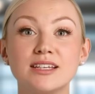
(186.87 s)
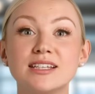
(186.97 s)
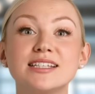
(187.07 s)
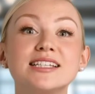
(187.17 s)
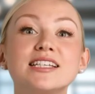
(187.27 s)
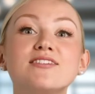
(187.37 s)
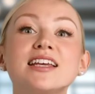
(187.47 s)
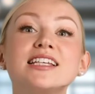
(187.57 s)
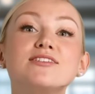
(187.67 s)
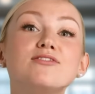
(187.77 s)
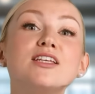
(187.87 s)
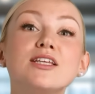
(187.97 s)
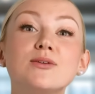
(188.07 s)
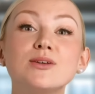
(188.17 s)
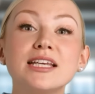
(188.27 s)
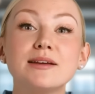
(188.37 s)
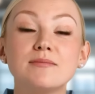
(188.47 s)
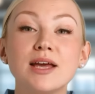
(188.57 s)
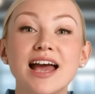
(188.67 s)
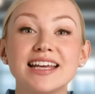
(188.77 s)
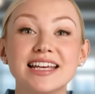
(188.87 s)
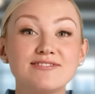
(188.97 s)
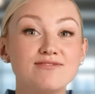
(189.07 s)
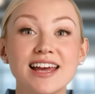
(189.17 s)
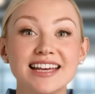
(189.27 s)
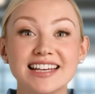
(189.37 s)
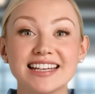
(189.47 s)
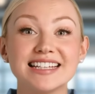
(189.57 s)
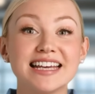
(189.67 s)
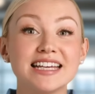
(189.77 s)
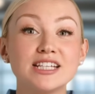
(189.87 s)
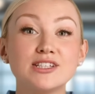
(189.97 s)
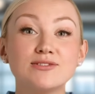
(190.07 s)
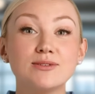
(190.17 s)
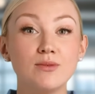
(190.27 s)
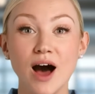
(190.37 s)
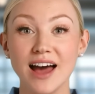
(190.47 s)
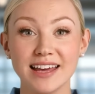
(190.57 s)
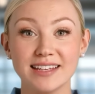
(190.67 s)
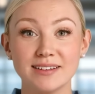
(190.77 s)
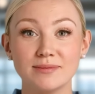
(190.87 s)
The certificate is fully audit compliant and recognized industry-wide.